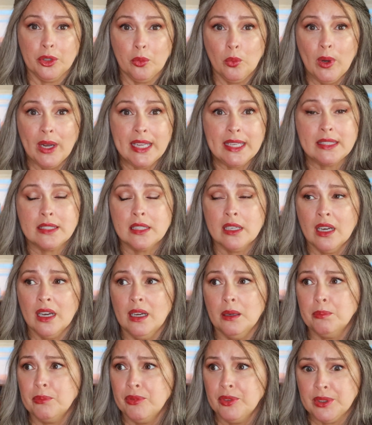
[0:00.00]
The white
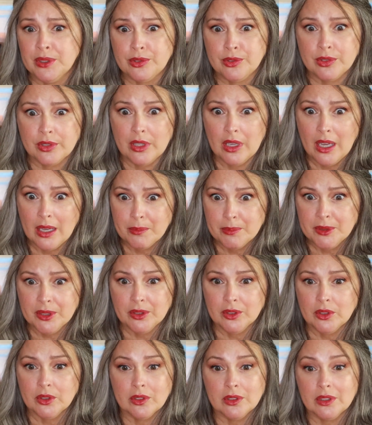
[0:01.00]
top was
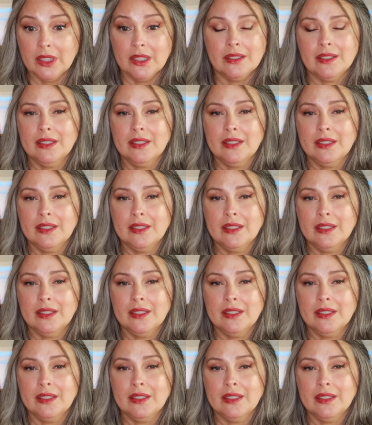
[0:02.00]
absolutely